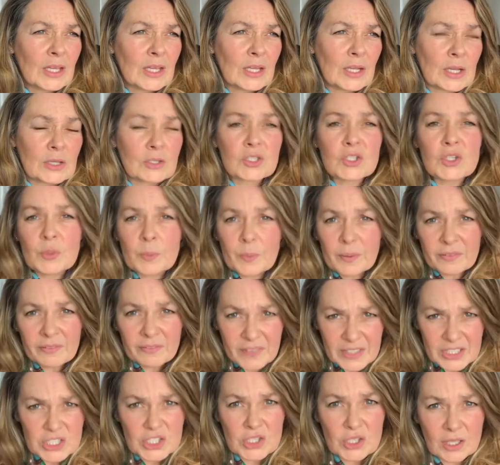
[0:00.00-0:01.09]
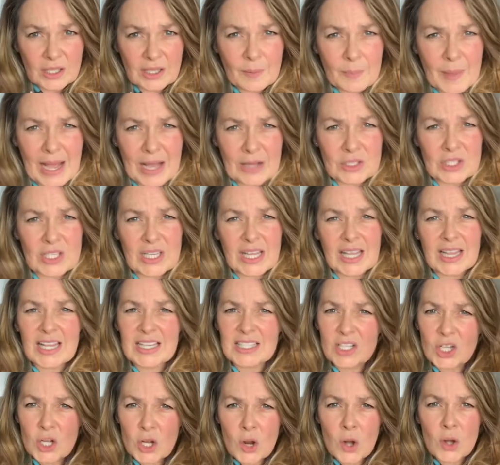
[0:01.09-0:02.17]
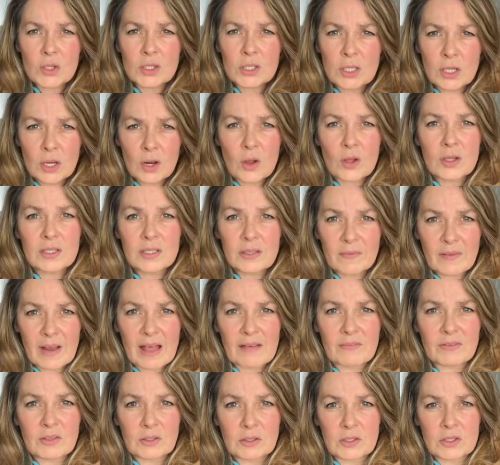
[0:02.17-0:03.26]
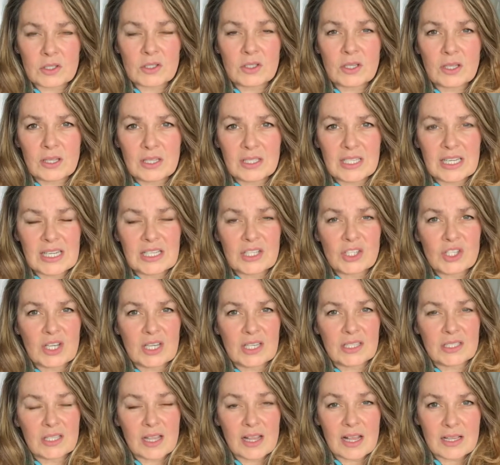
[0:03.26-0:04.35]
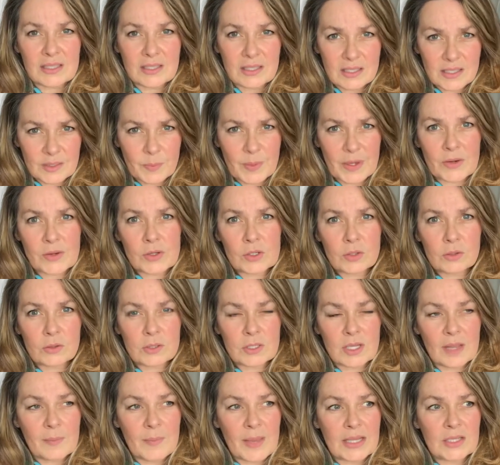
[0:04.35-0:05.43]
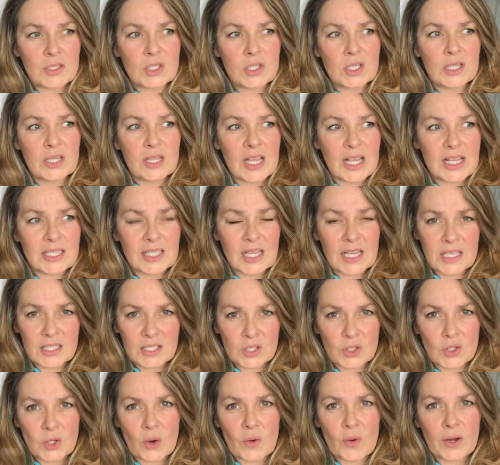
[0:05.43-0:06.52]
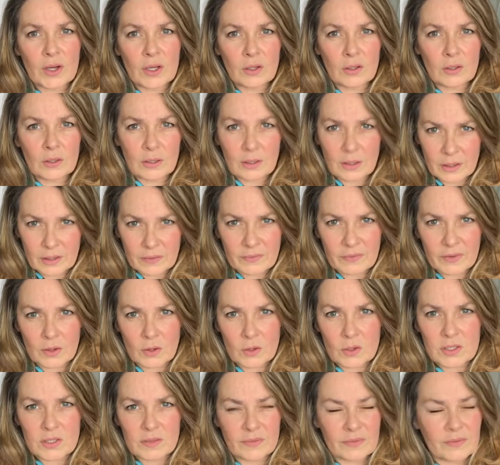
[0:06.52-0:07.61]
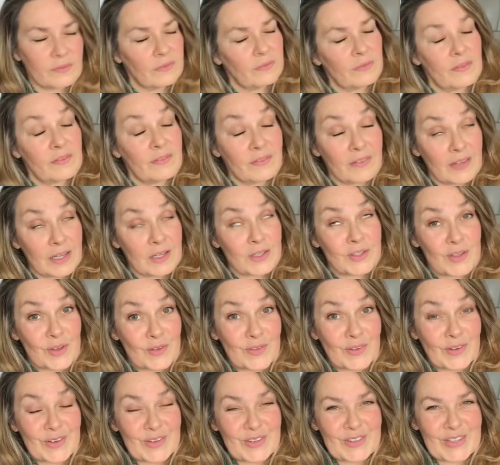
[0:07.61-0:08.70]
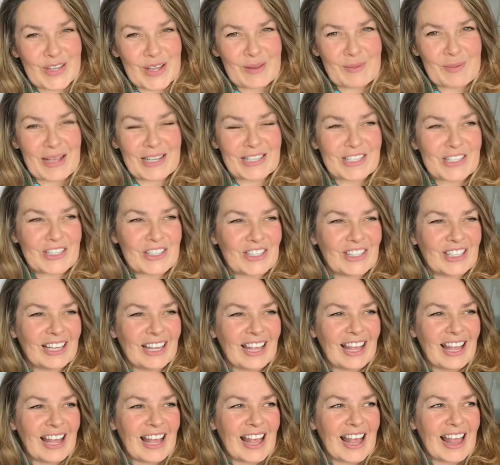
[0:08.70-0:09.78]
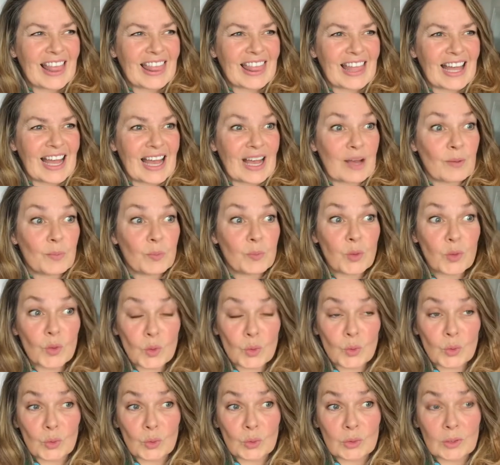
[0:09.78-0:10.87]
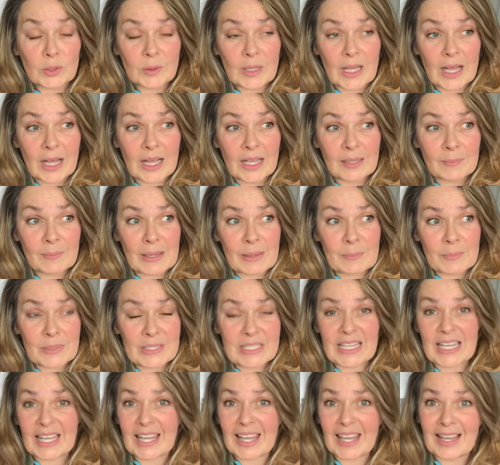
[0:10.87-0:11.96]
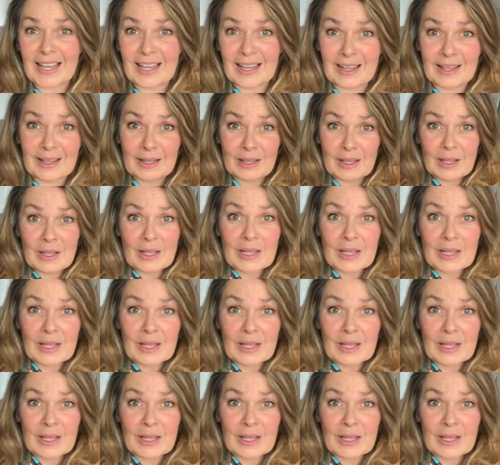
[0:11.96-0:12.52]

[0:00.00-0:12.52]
you know, superficial about it. There's lots and lots of levels to the teaching. So there's a spiritual dimension, there's a historical and the philosophical dimension that Paul in particular